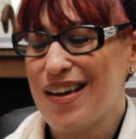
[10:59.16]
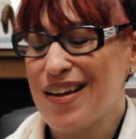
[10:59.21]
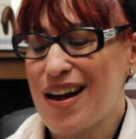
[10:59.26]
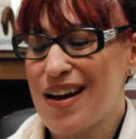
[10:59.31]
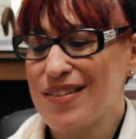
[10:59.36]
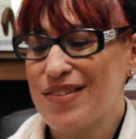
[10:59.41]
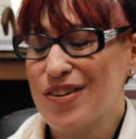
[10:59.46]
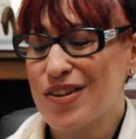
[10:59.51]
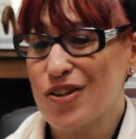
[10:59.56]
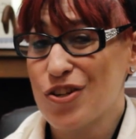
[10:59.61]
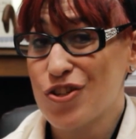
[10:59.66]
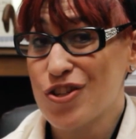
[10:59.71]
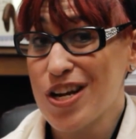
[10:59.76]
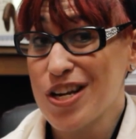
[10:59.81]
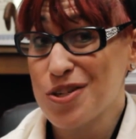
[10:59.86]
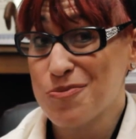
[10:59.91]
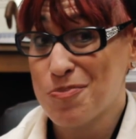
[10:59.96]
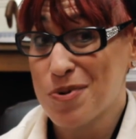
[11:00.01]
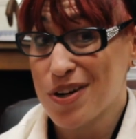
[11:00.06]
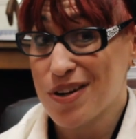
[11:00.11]
I took a
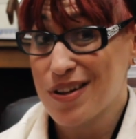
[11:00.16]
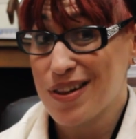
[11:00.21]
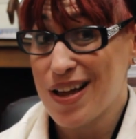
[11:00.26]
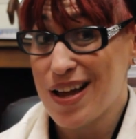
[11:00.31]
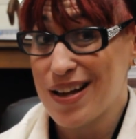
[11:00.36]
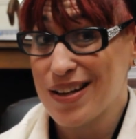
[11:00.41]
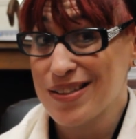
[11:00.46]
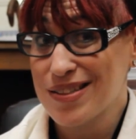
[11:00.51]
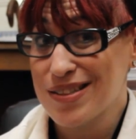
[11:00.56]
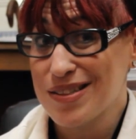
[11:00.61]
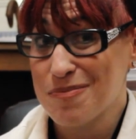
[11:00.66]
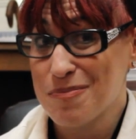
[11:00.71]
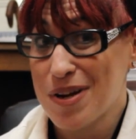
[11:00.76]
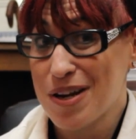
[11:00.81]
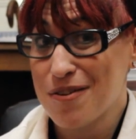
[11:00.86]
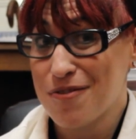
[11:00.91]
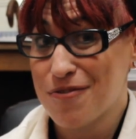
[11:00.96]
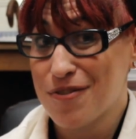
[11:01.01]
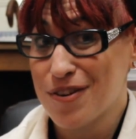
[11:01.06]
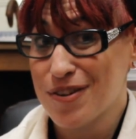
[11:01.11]
Shakespeare class
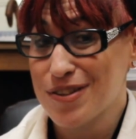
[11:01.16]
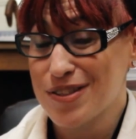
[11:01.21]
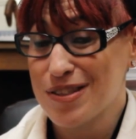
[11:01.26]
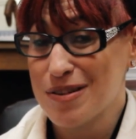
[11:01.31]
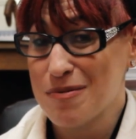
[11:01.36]
my first